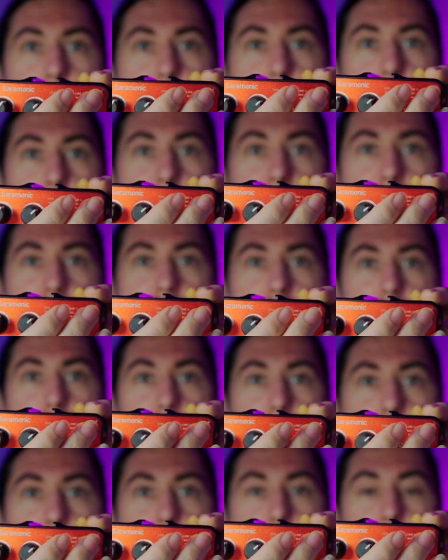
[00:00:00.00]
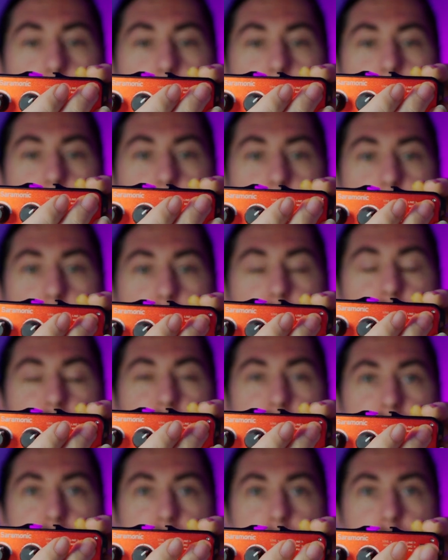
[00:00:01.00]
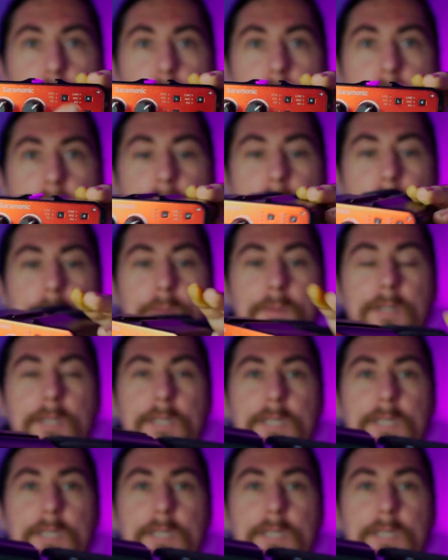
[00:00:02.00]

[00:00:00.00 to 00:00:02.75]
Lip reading: mic with phantom preamp,